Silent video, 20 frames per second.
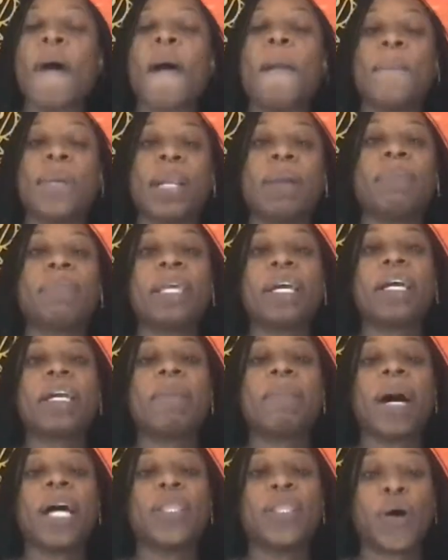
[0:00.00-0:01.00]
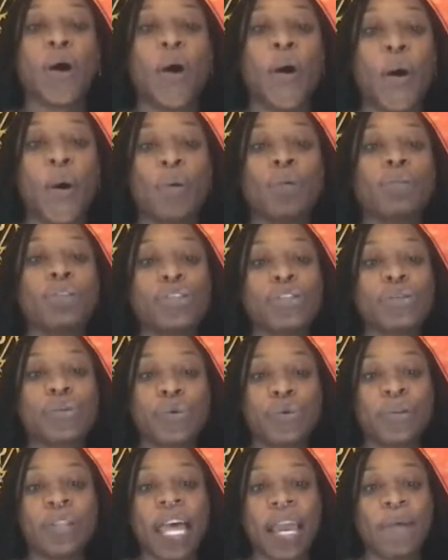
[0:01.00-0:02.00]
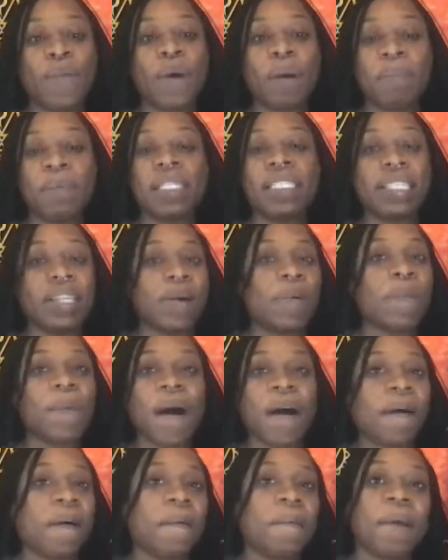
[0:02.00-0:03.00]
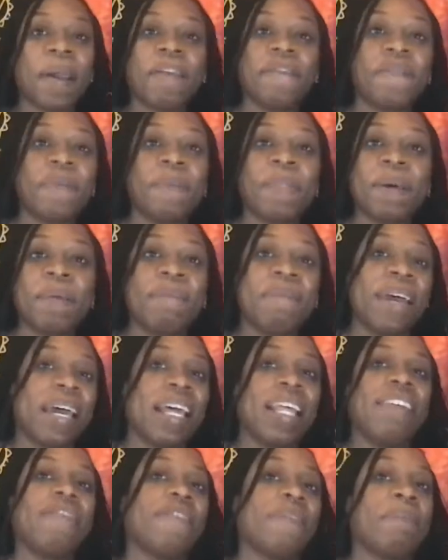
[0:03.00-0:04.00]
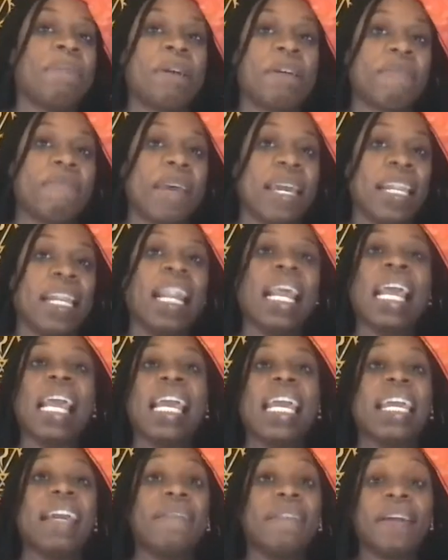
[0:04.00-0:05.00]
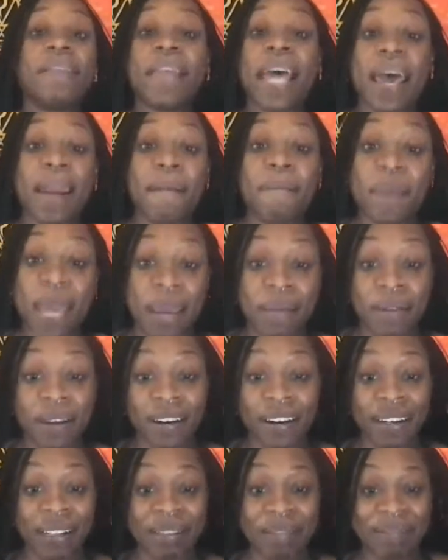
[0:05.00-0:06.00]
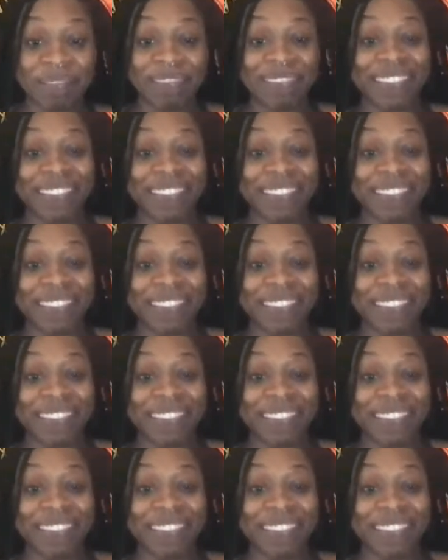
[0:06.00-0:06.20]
But I'm thinking about the old school, like women didn't walk away from their men, even if they had a baby on them.